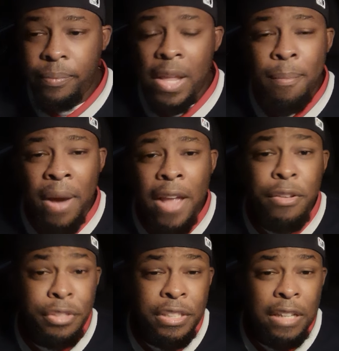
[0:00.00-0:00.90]
mind
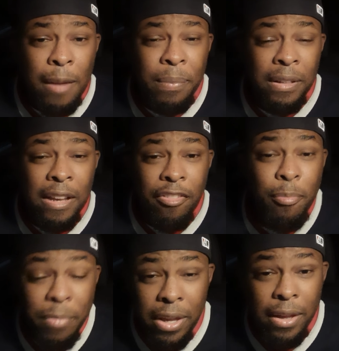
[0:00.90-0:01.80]
you, she up and left
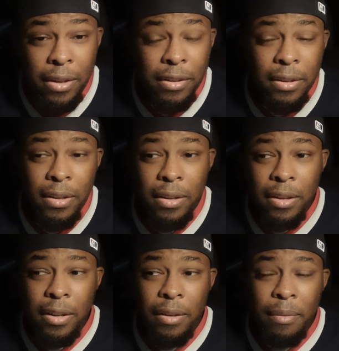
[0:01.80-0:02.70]
me,
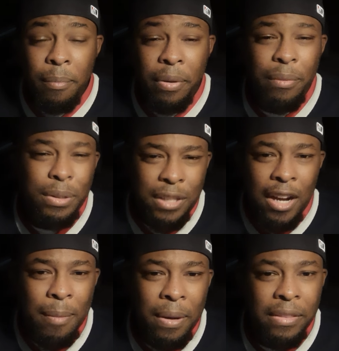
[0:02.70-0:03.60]
but we'll
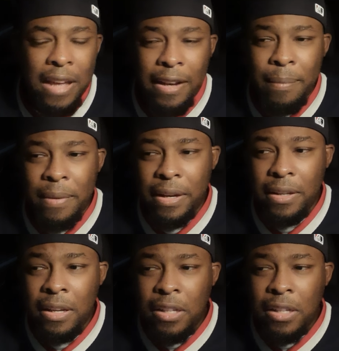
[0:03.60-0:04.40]
talk about that in a minute.